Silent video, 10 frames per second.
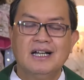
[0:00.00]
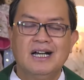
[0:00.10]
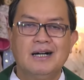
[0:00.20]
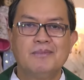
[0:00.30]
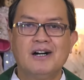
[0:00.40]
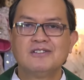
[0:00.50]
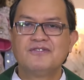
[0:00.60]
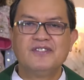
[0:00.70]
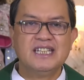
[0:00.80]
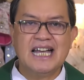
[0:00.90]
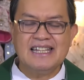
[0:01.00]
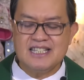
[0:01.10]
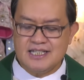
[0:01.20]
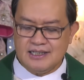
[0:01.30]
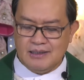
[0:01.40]
about
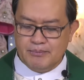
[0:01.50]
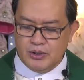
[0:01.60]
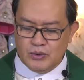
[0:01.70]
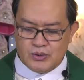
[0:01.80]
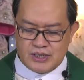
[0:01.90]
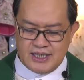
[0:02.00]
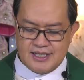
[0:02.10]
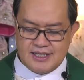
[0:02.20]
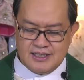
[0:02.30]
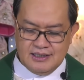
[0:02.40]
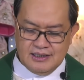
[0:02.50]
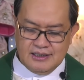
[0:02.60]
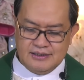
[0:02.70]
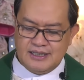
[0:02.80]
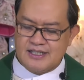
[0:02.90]
financial abuses
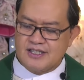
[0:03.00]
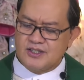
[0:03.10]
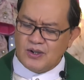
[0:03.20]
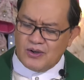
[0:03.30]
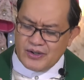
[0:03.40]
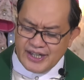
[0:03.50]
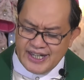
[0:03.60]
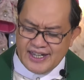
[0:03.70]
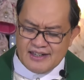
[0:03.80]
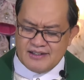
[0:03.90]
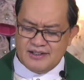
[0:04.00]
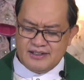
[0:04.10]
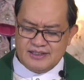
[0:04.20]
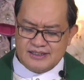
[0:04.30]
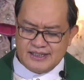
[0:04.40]
that so
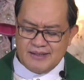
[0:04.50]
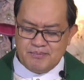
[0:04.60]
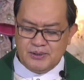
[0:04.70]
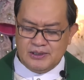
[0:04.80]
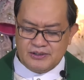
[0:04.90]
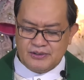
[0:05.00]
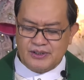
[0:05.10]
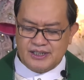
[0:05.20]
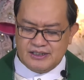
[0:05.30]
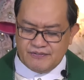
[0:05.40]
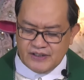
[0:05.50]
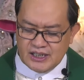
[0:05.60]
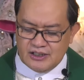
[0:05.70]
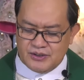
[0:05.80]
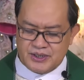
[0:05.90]
angered the temple authority
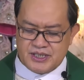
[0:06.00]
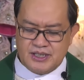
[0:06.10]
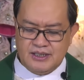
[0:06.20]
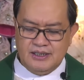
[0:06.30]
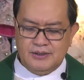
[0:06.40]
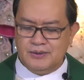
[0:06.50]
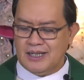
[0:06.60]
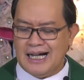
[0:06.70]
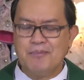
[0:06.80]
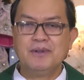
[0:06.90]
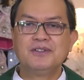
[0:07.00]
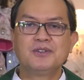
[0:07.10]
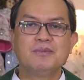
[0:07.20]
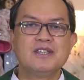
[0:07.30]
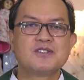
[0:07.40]
figures who happened
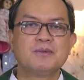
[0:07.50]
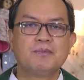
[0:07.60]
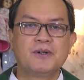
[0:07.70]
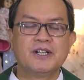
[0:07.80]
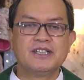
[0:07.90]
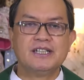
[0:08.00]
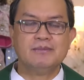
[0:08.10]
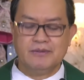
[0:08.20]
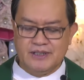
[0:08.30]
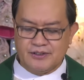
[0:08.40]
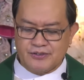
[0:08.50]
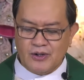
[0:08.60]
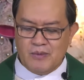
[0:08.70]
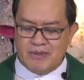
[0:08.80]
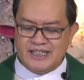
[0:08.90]
to be supportive of the
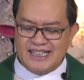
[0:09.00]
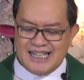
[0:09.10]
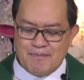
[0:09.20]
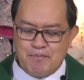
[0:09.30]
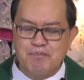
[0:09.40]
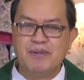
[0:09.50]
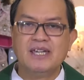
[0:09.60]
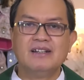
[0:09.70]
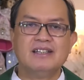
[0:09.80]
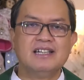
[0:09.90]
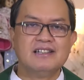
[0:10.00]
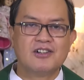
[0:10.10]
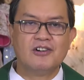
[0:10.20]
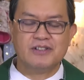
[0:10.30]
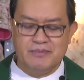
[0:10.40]
Roman imperial
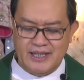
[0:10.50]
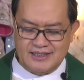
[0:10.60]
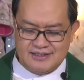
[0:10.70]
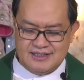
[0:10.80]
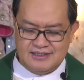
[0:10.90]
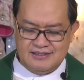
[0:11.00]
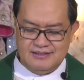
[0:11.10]
government.